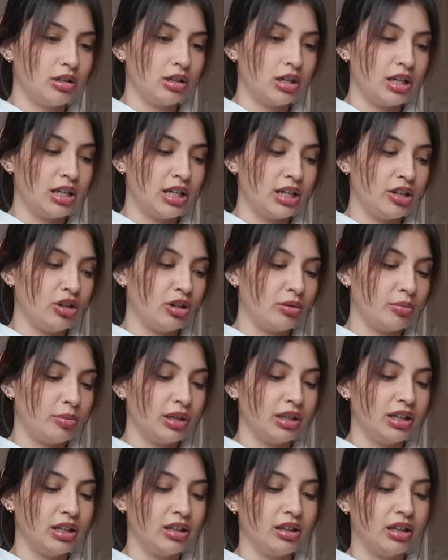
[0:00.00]
and then you can
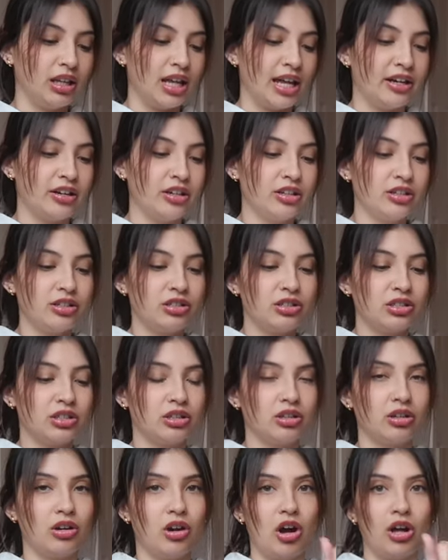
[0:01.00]
put the letters
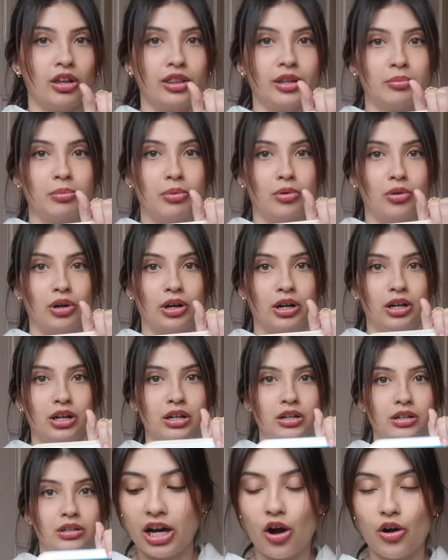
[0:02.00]
on the board.
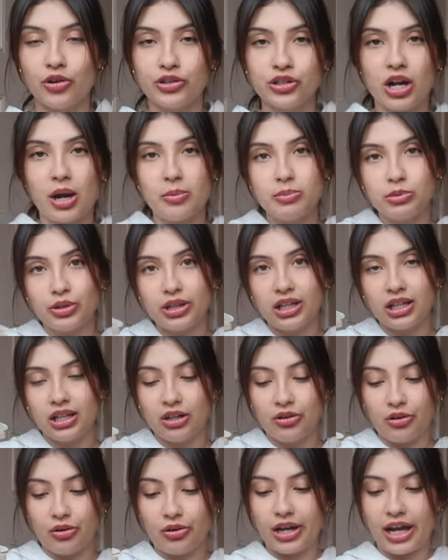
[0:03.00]
It also comes with a
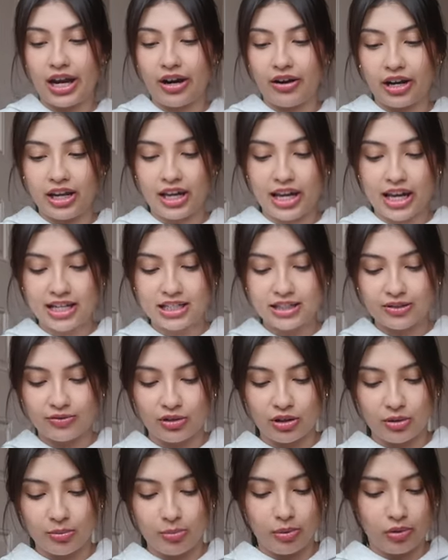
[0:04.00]
little carrying case
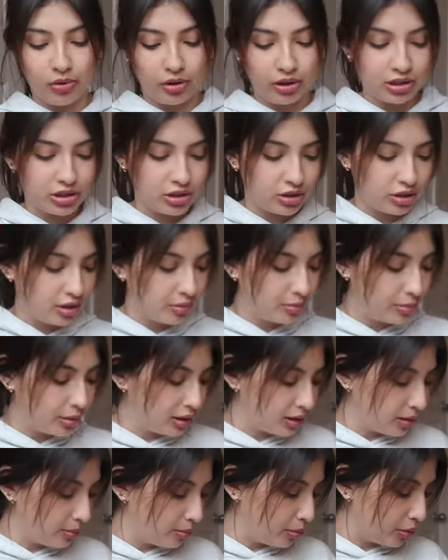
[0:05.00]
for the board, so you can
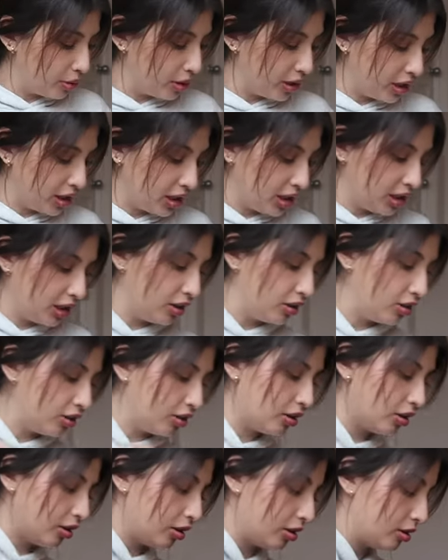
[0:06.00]
put the board in
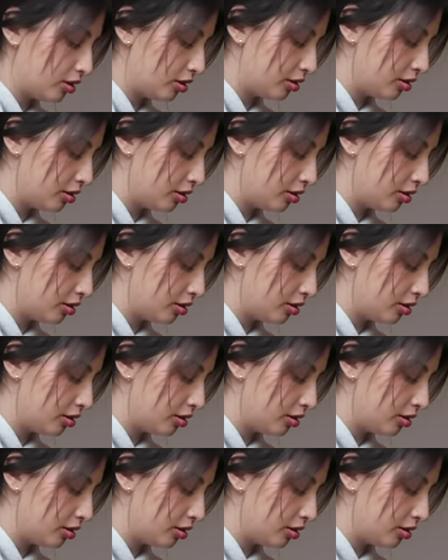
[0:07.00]
here,